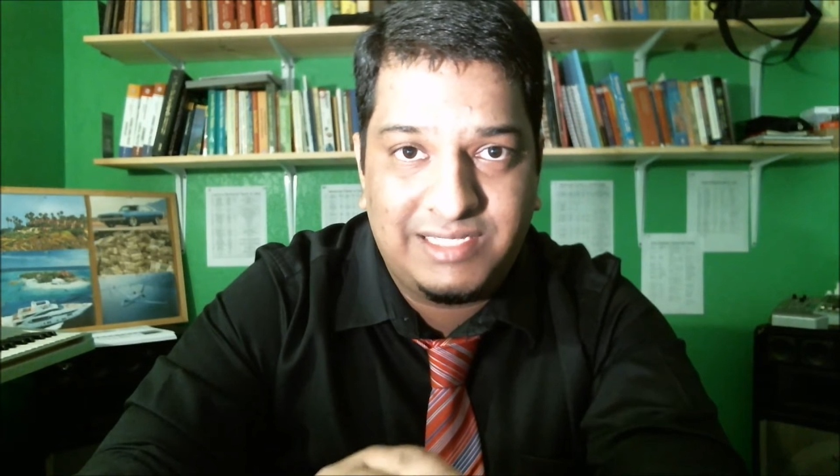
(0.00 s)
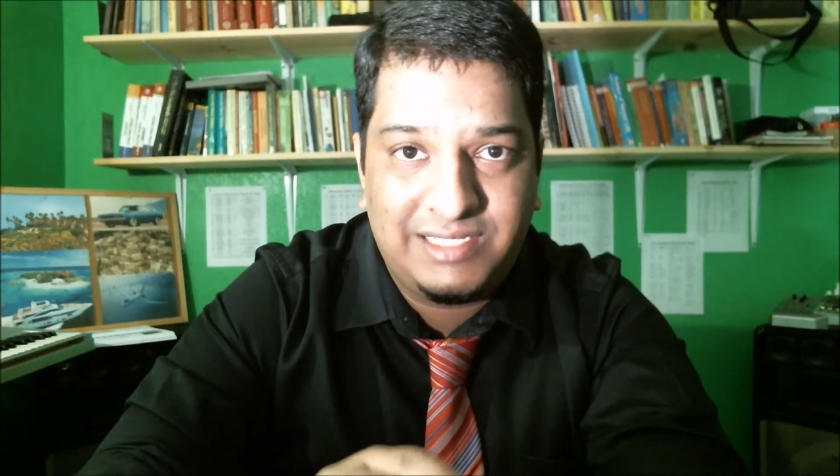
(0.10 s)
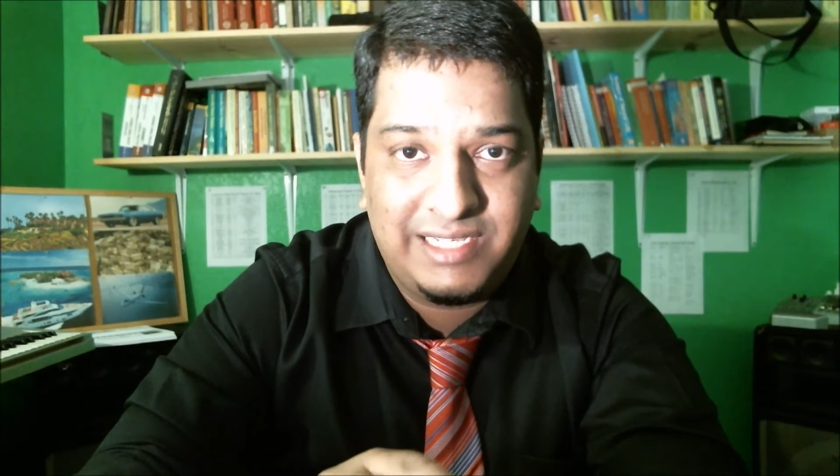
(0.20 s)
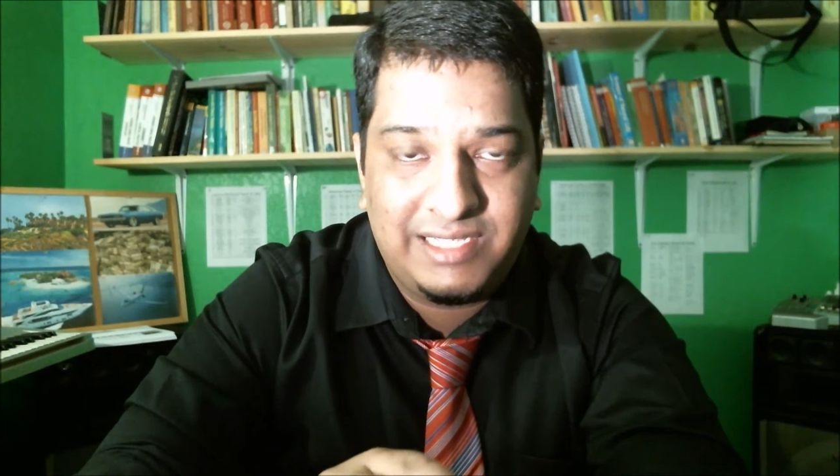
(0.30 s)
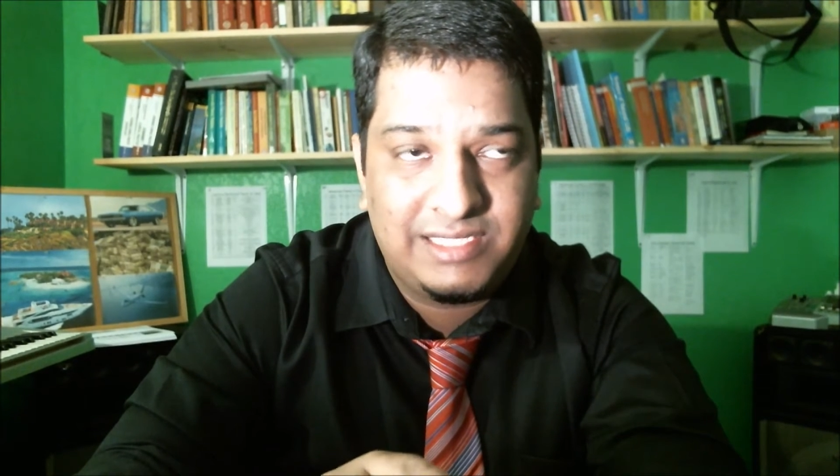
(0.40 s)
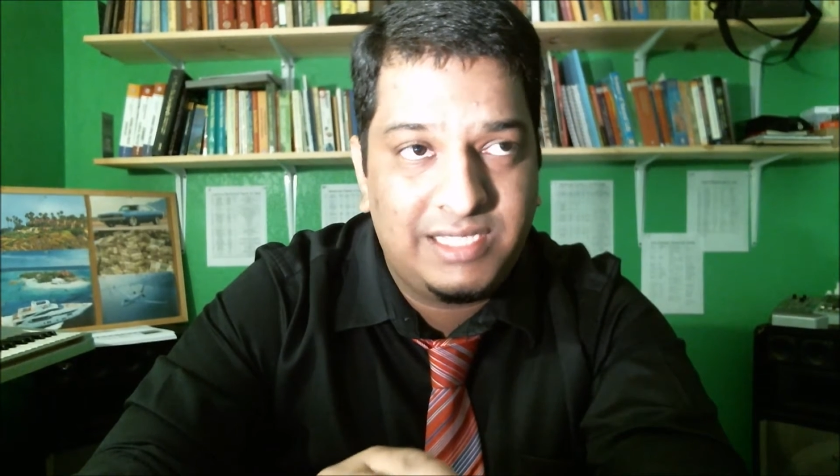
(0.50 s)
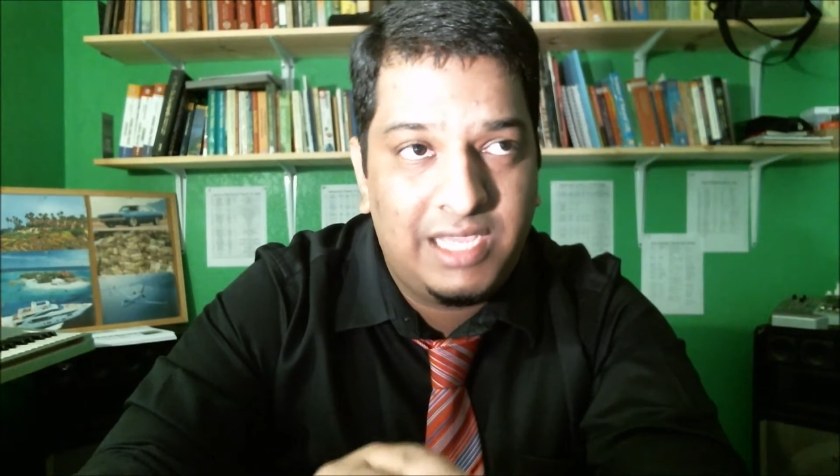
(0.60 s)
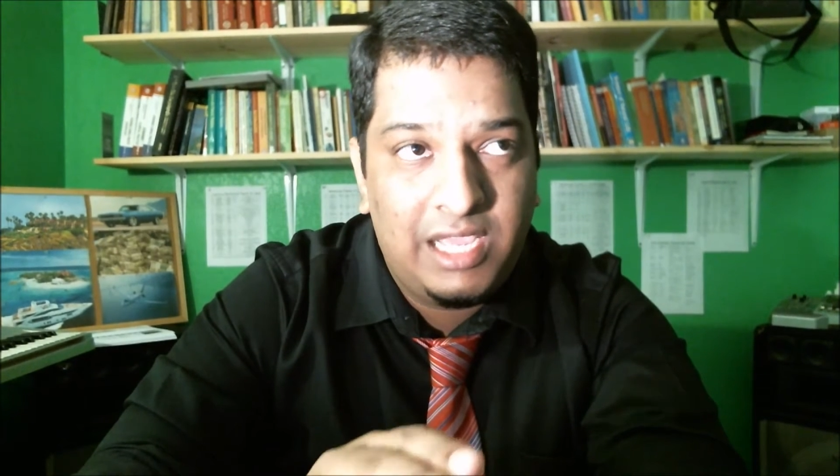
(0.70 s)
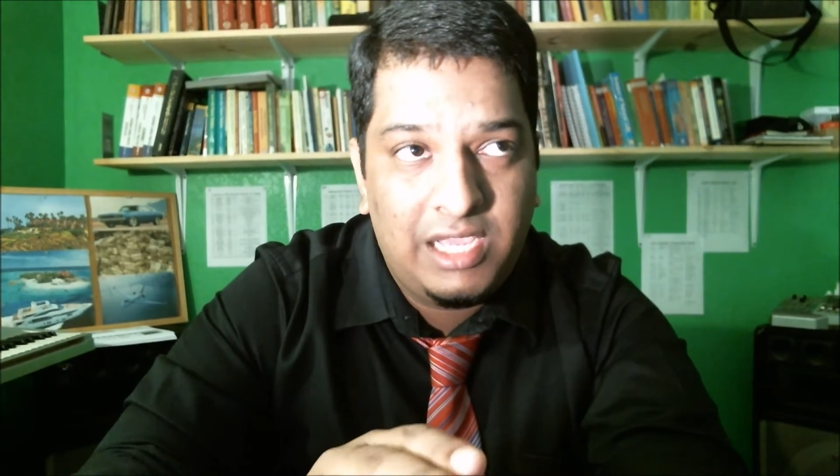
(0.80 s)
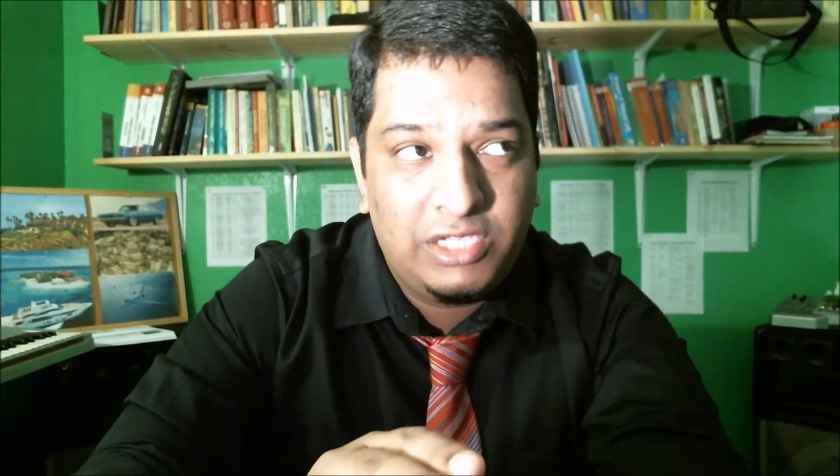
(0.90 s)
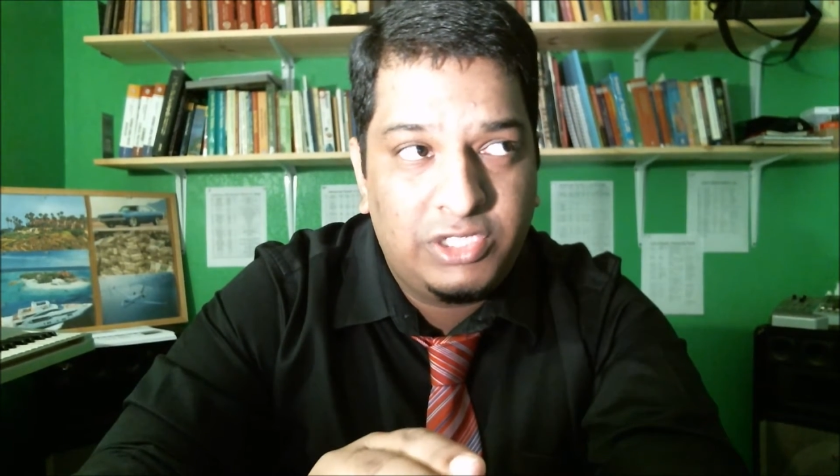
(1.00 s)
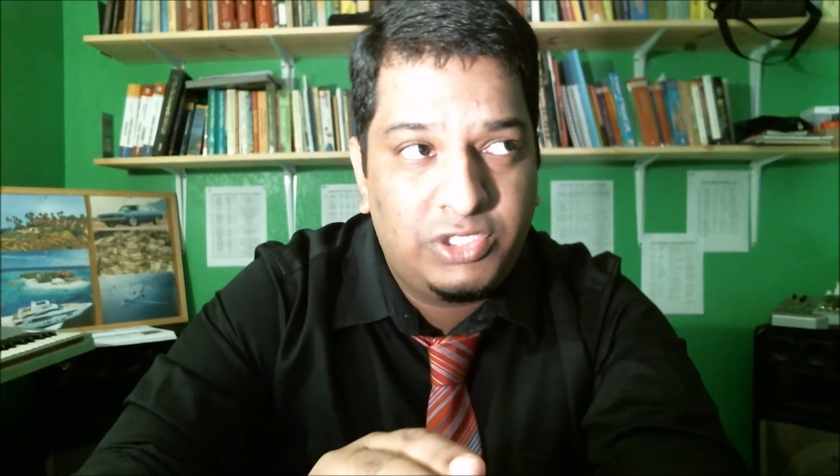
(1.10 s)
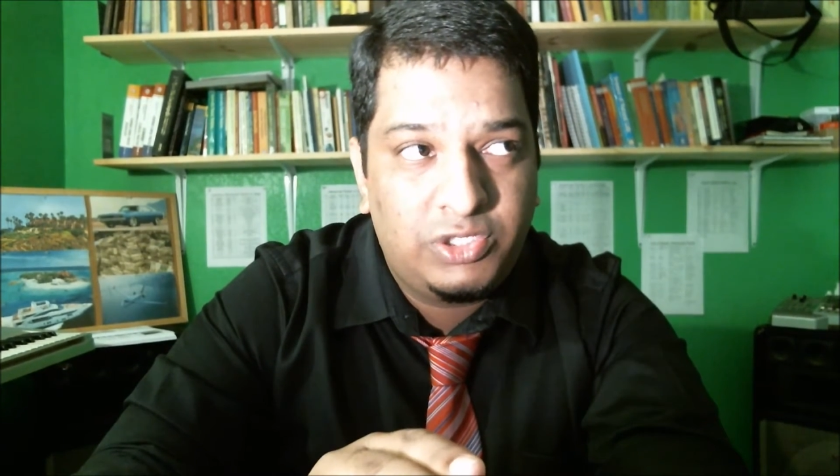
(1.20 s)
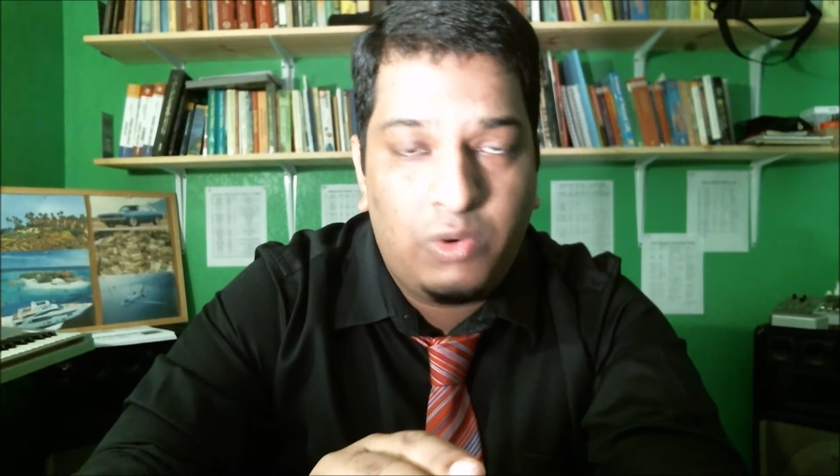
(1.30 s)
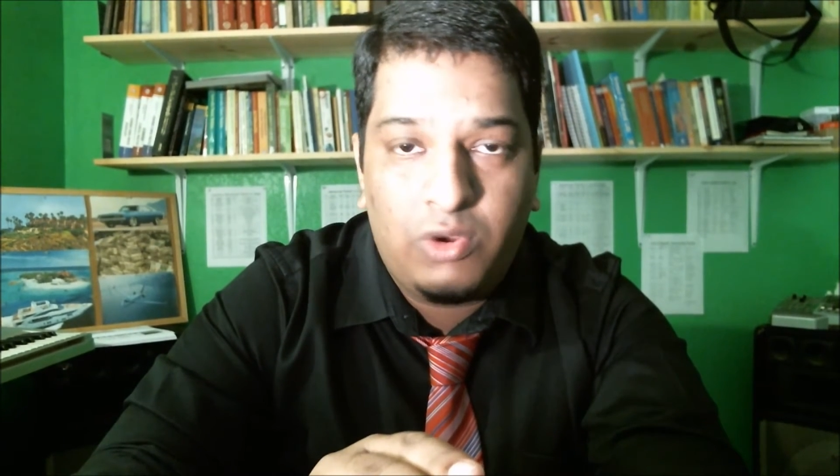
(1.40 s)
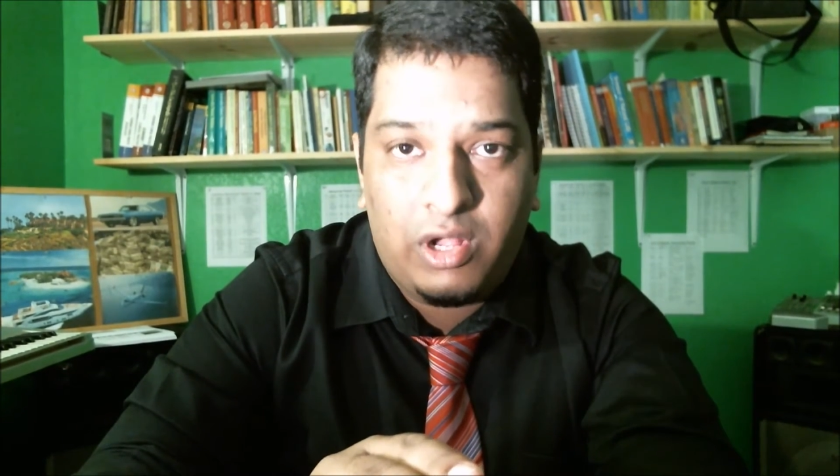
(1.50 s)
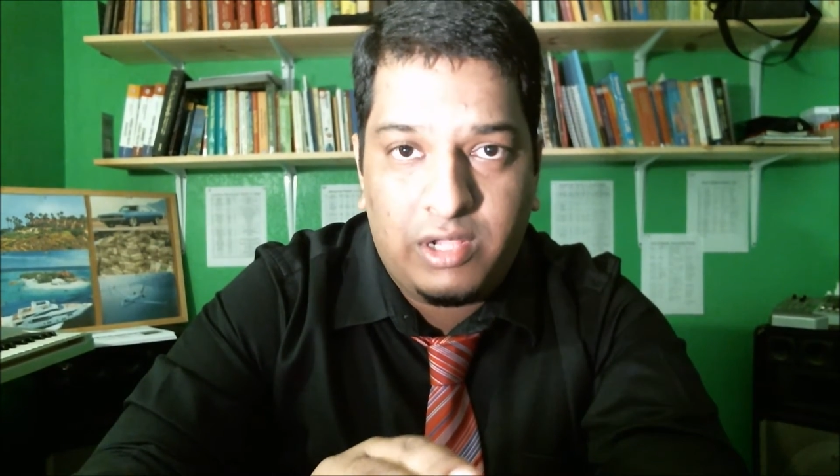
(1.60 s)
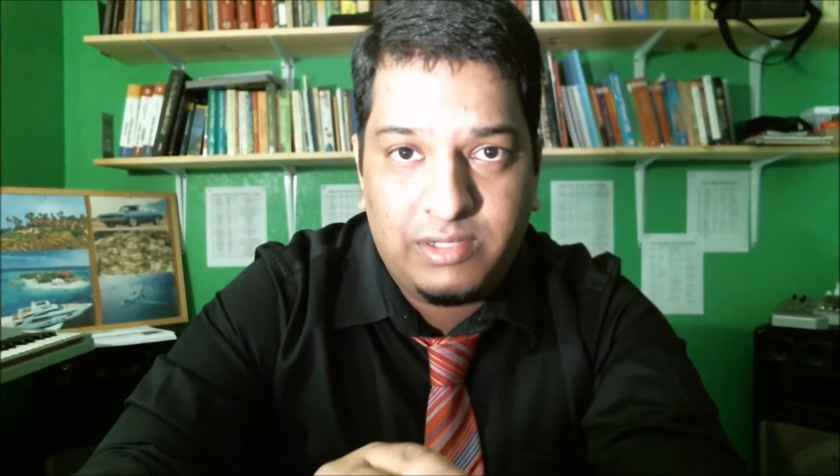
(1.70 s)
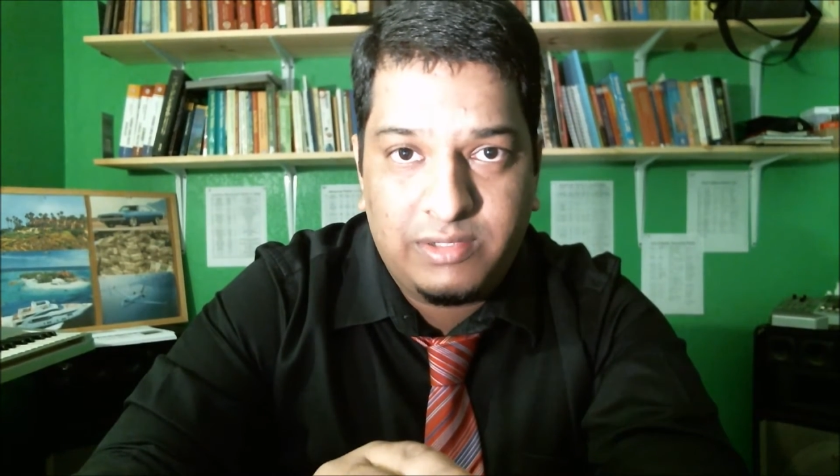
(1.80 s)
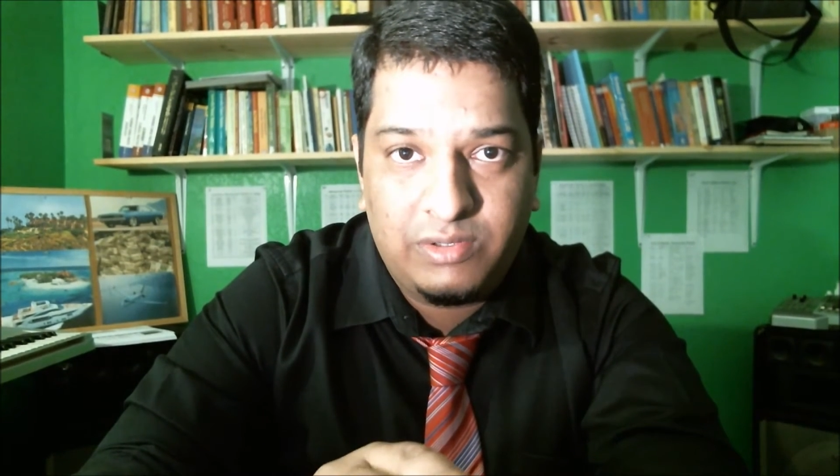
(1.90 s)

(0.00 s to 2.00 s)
6-shogaol,